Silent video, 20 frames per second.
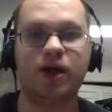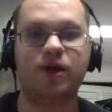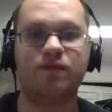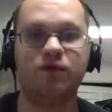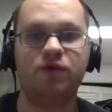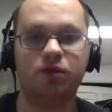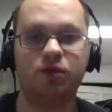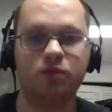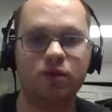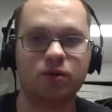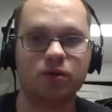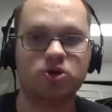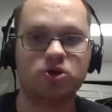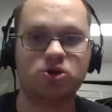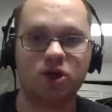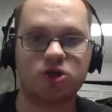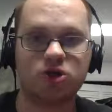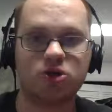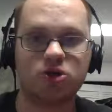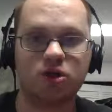If you don't know what
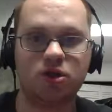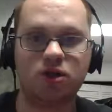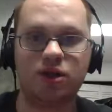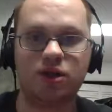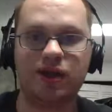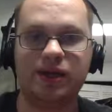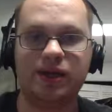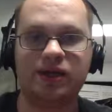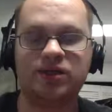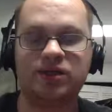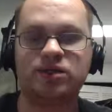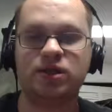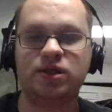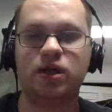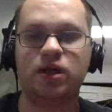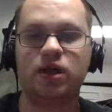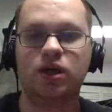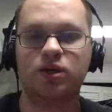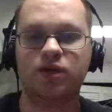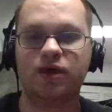Instructional League is,
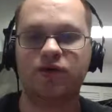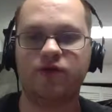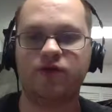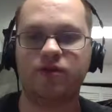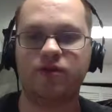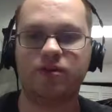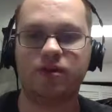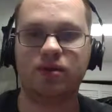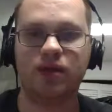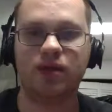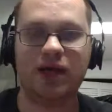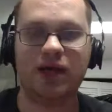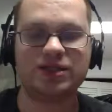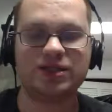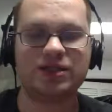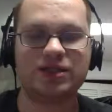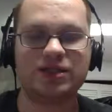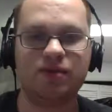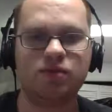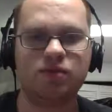that's where the Nats
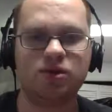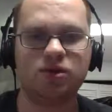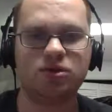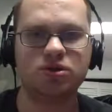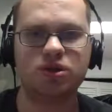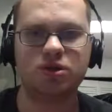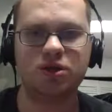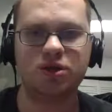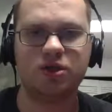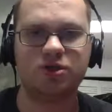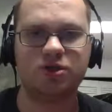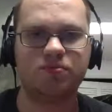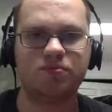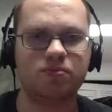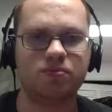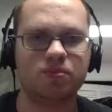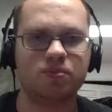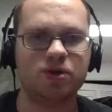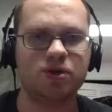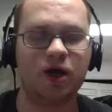send most of their
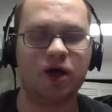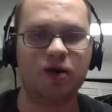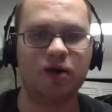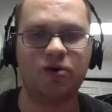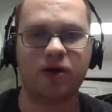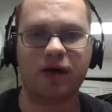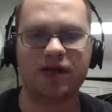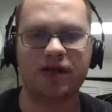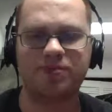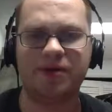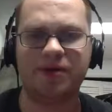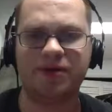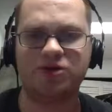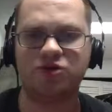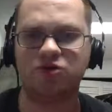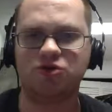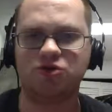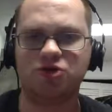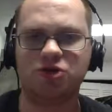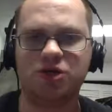young prospects,
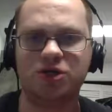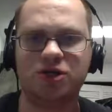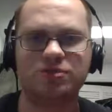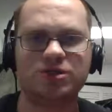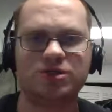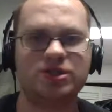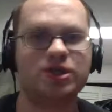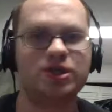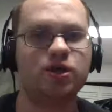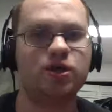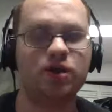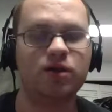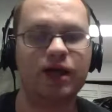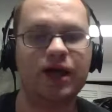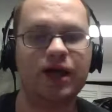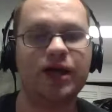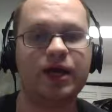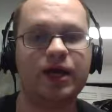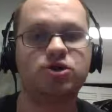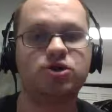usually single
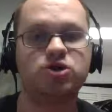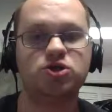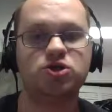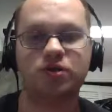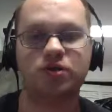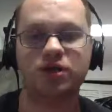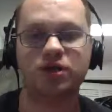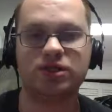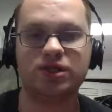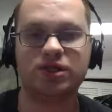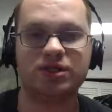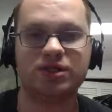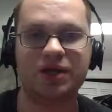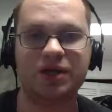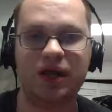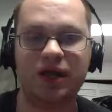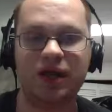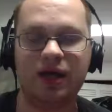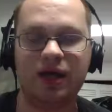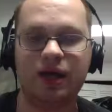A, short season
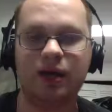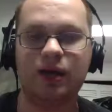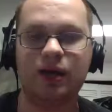A,